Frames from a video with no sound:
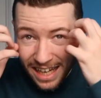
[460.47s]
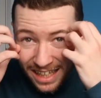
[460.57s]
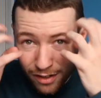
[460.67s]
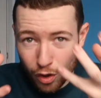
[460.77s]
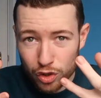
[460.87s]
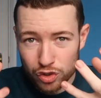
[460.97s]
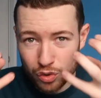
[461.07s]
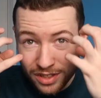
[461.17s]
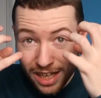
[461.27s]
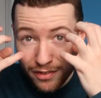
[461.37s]

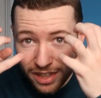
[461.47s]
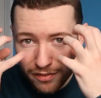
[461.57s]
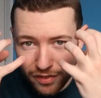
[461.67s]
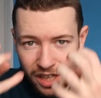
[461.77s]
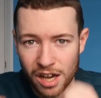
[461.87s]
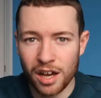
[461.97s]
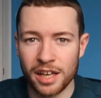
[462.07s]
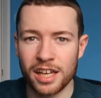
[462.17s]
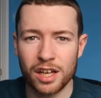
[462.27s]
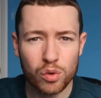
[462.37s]
carotenoids, everything for the eye.
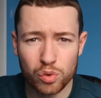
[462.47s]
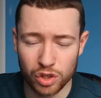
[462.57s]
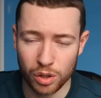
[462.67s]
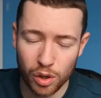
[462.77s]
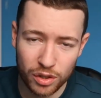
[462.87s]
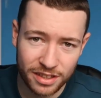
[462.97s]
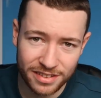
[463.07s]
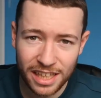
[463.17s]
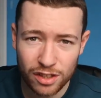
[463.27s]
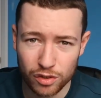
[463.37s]
And also on this
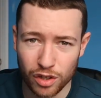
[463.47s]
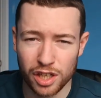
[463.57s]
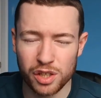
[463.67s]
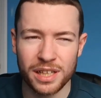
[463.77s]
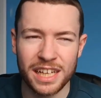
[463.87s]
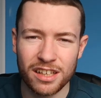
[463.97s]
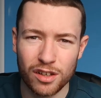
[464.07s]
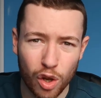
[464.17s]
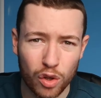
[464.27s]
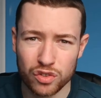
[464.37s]
keto diet you can eat
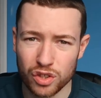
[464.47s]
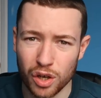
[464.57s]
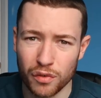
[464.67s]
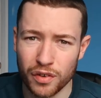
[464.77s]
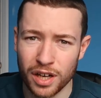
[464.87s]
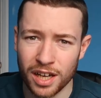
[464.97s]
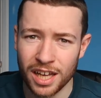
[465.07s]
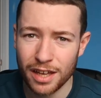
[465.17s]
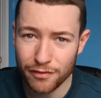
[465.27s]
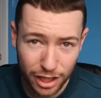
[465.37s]
lots of
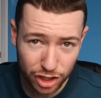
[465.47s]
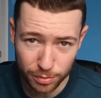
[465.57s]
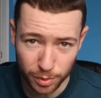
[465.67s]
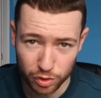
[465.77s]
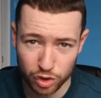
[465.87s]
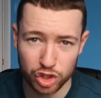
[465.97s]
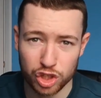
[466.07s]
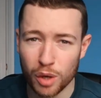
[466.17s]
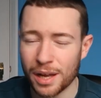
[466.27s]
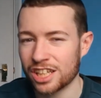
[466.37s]
vegetables, because you
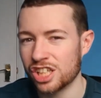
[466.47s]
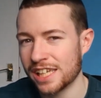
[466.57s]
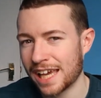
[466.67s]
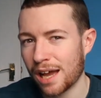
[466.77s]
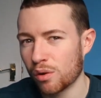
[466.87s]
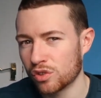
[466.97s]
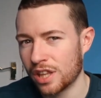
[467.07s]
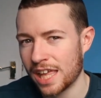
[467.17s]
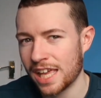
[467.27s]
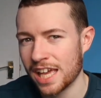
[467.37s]
don't actually count
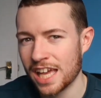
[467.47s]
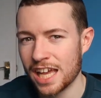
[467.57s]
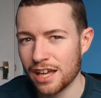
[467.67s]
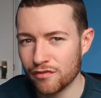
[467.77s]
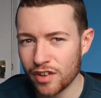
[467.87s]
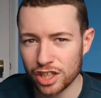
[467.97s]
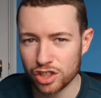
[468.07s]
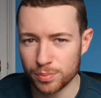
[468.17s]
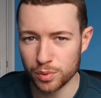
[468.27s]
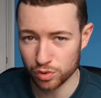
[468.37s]
the
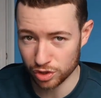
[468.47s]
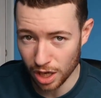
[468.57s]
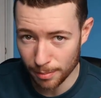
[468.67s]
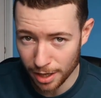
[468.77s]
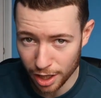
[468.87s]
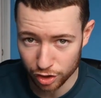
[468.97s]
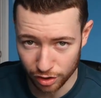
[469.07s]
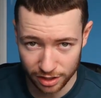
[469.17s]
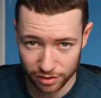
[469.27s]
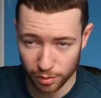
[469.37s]
vegetables
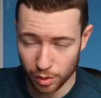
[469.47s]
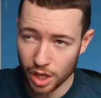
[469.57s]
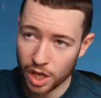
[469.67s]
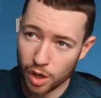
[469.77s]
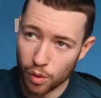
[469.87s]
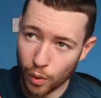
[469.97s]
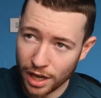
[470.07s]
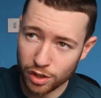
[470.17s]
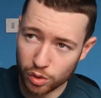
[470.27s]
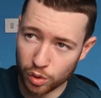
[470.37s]
carbohydrates. So
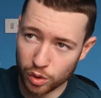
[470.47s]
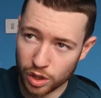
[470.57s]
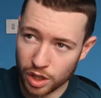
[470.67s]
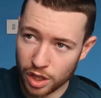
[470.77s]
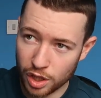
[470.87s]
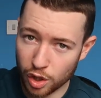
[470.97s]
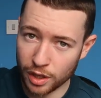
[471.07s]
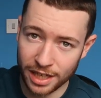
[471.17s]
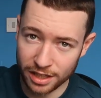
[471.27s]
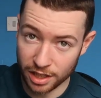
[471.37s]
when you're
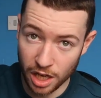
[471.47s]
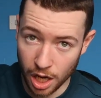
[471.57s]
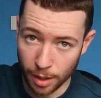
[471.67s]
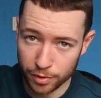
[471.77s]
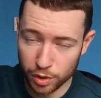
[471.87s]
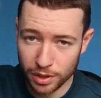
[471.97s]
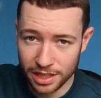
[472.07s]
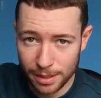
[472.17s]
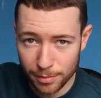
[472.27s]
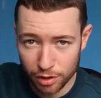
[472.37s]
looking at the carbs, you want
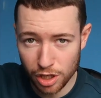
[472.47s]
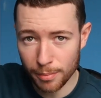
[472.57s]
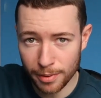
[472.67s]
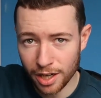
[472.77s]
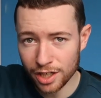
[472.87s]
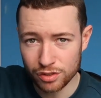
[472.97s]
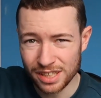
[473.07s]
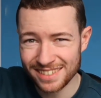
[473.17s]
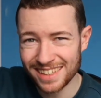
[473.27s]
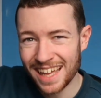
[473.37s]
to keep your
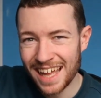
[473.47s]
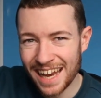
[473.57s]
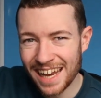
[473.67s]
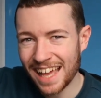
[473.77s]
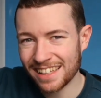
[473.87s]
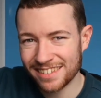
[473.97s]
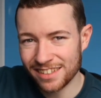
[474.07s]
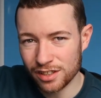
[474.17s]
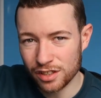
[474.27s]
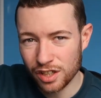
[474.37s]
carbohydrates less
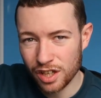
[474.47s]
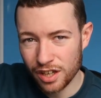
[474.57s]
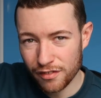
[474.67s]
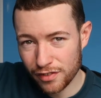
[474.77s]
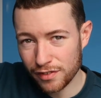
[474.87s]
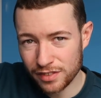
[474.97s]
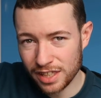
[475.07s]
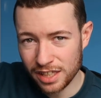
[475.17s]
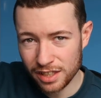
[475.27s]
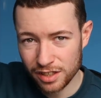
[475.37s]
than
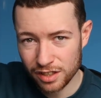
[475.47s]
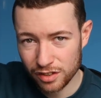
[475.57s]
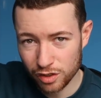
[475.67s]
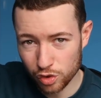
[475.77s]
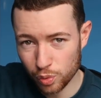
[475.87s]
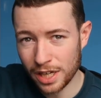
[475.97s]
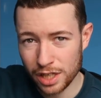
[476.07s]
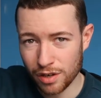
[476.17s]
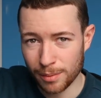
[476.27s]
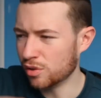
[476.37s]
50 to 20
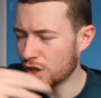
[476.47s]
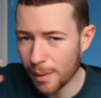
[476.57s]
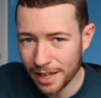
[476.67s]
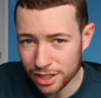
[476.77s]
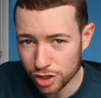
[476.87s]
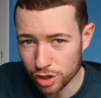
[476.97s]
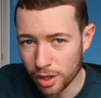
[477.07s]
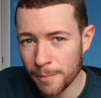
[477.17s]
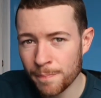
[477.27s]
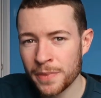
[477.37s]
grams with no added
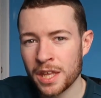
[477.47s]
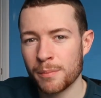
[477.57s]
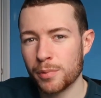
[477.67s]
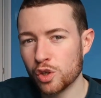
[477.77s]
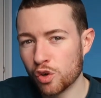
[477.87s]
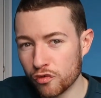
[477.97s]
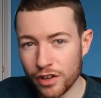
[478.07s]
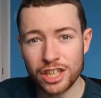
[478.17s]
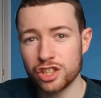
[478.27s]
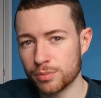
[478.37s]
sugar. But your
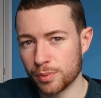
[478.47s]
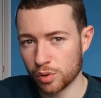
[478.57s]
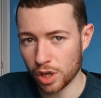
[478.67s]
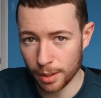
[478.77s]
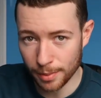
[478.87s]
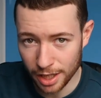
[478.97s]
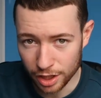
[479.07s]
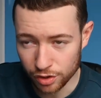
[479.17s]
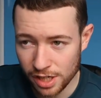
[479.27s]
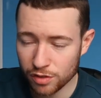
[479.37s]
vegetable
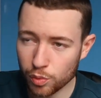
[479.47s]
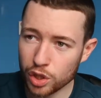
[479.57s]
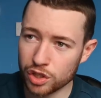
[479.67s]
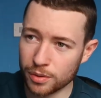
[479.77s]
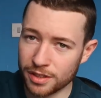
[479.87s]
carbohydrates, what you do